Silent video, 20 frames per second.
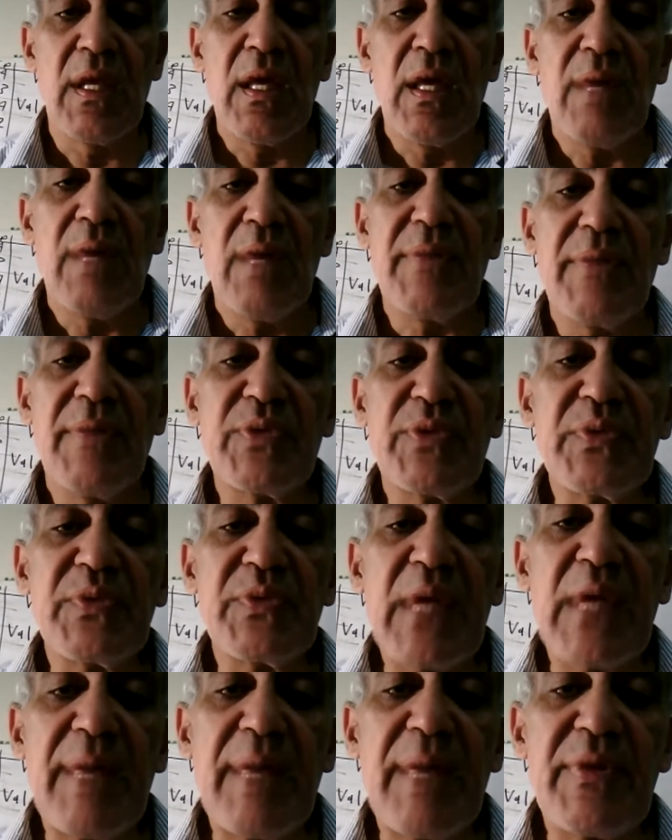But what will
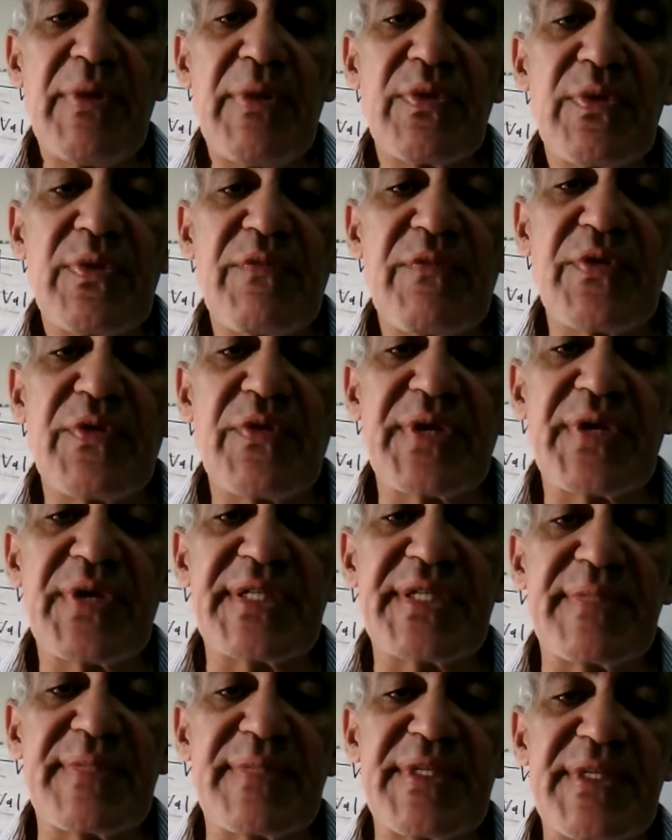happen for the
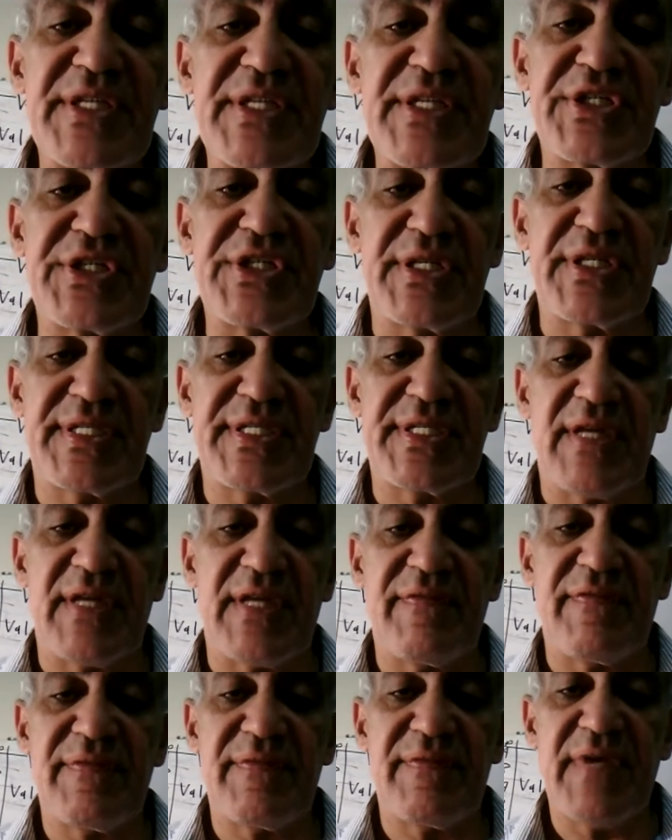customization itself?
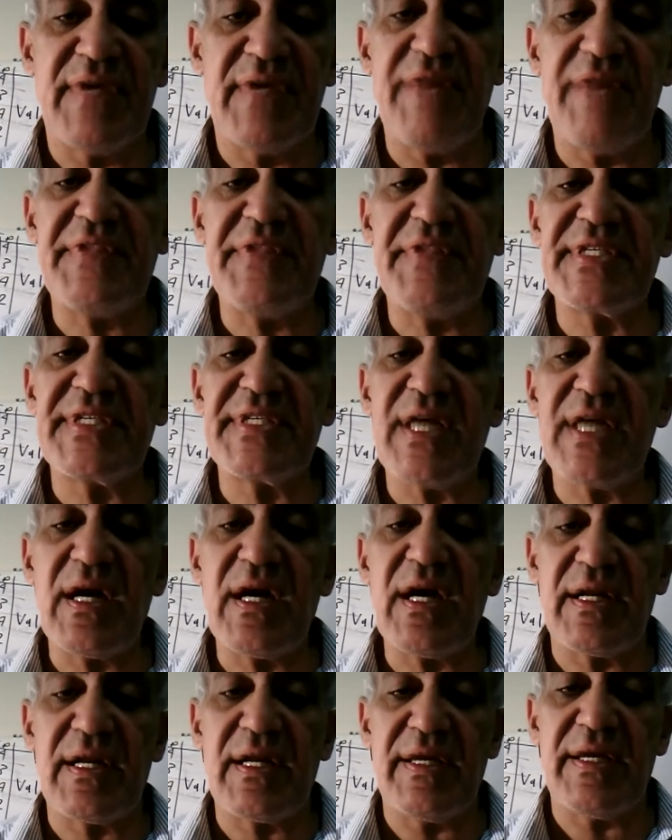If it is
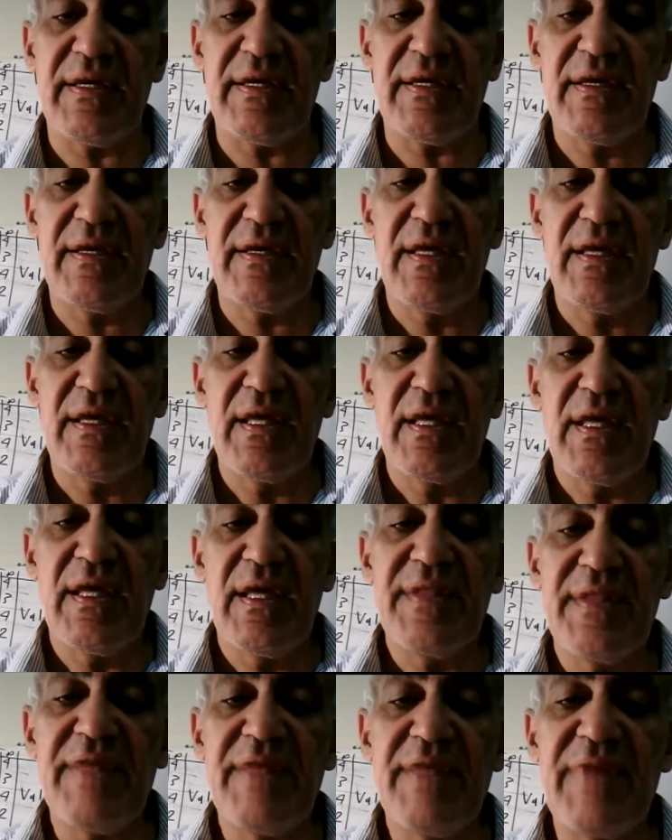early,
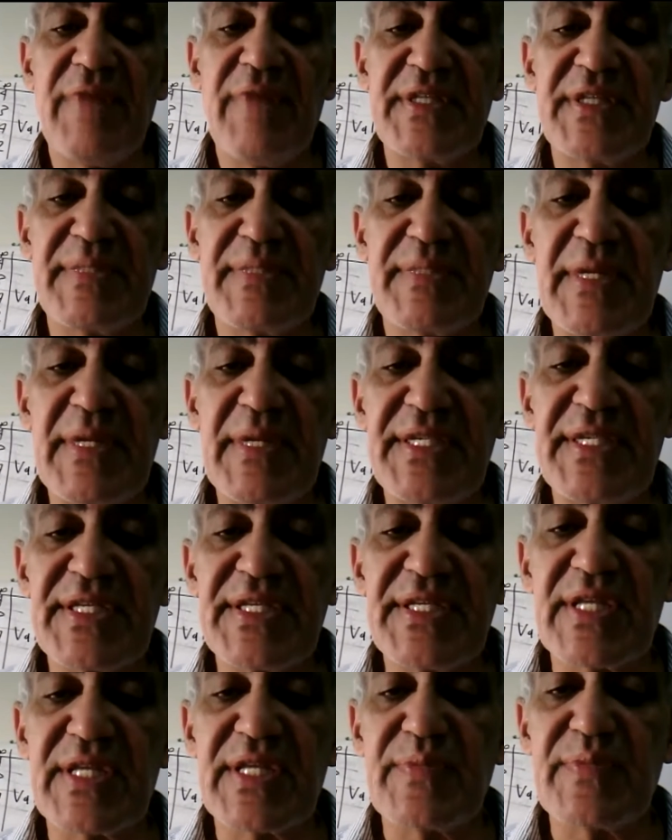then flexibility is
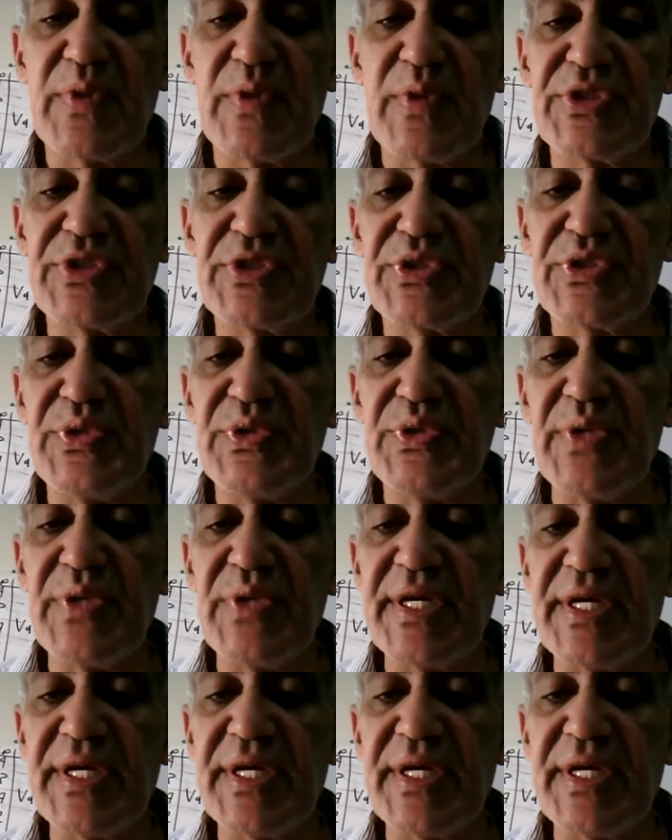response to unique